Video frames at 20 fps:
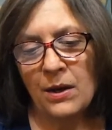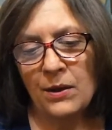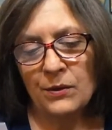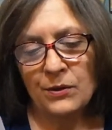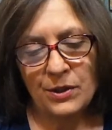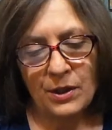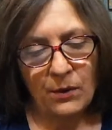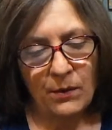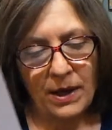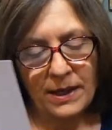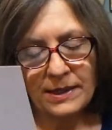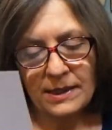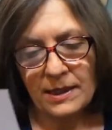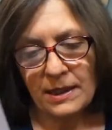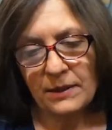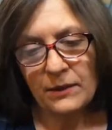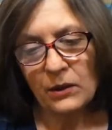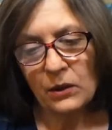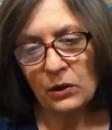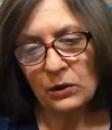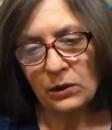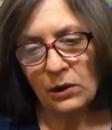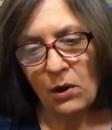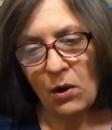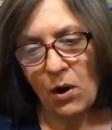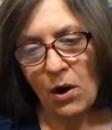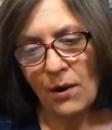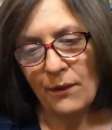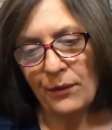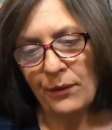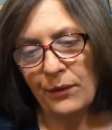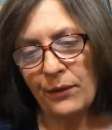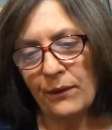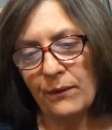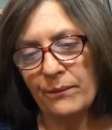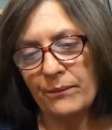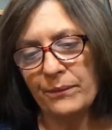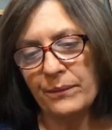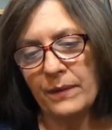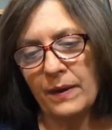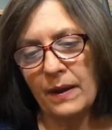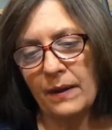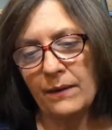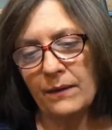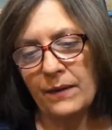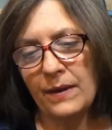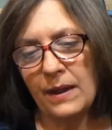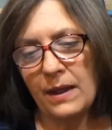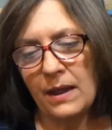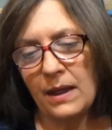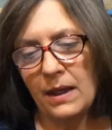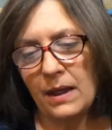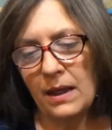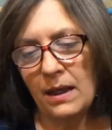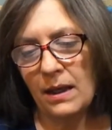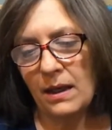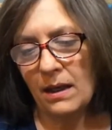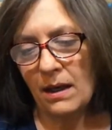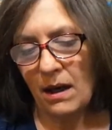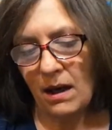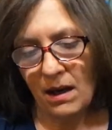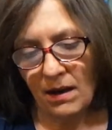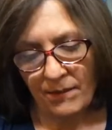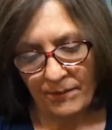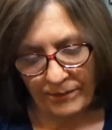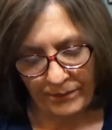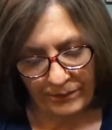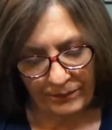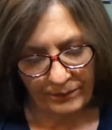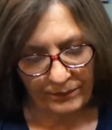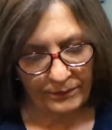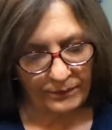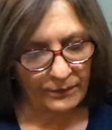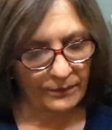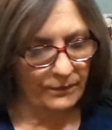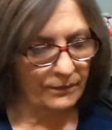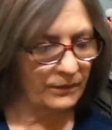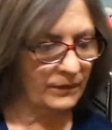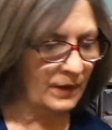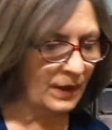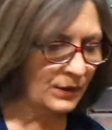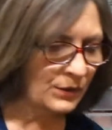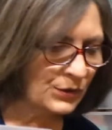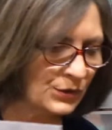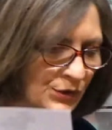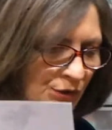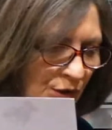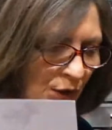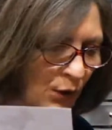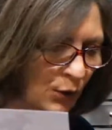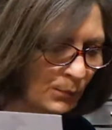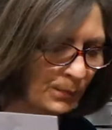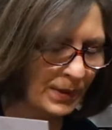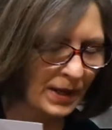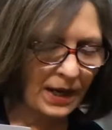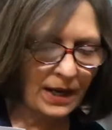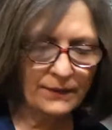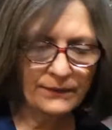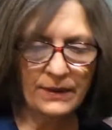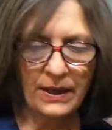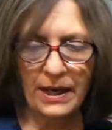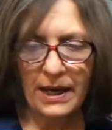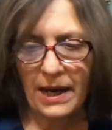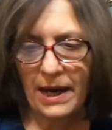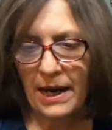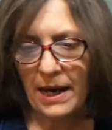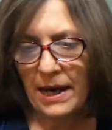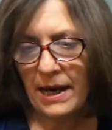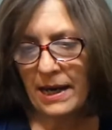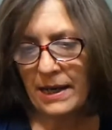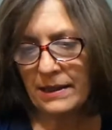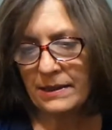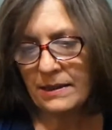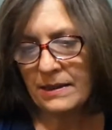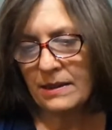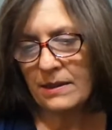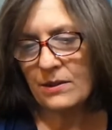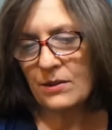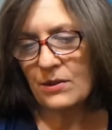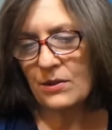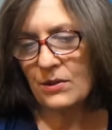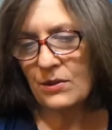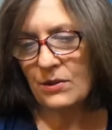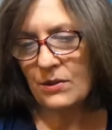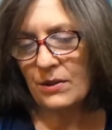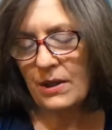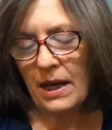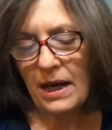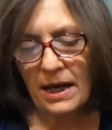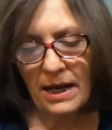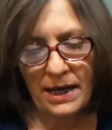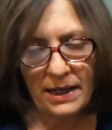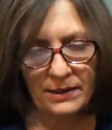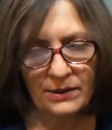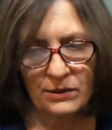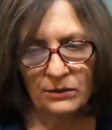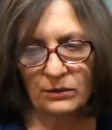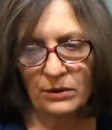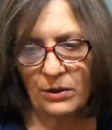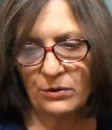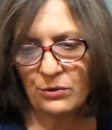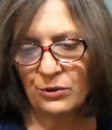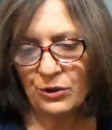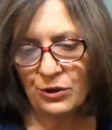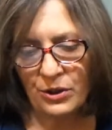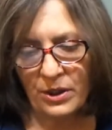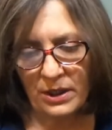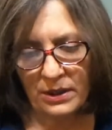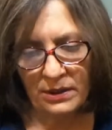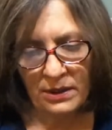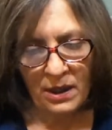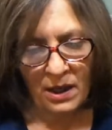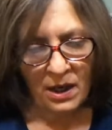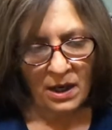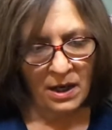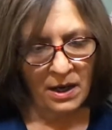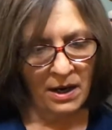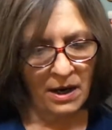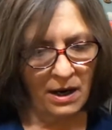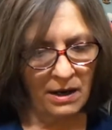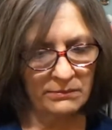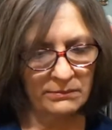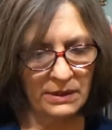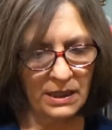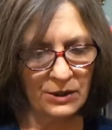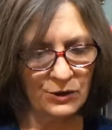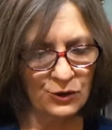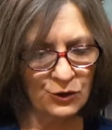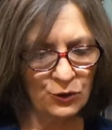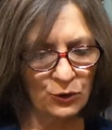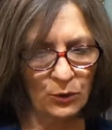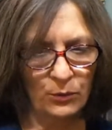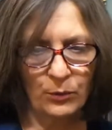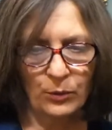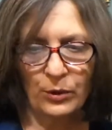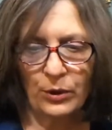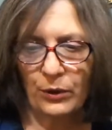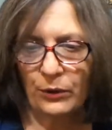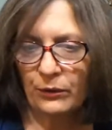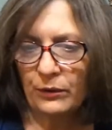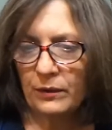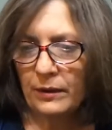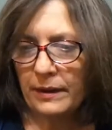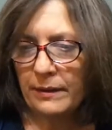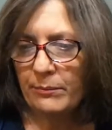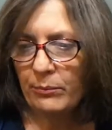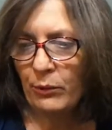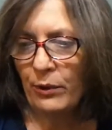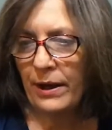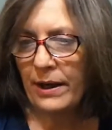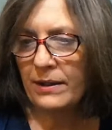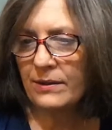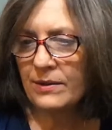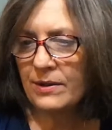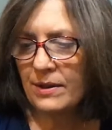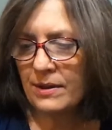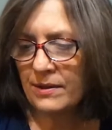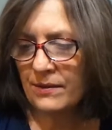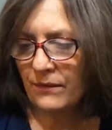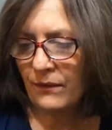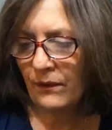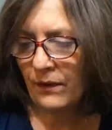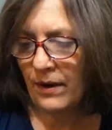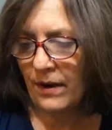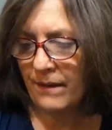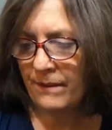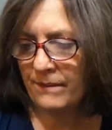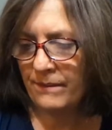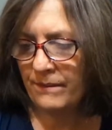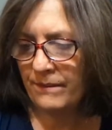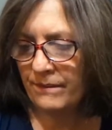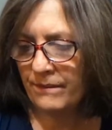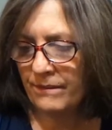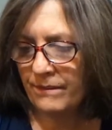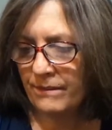So I see the cloth, the soap, and the hand lotion. I'm not sure where Earthly Browns is from.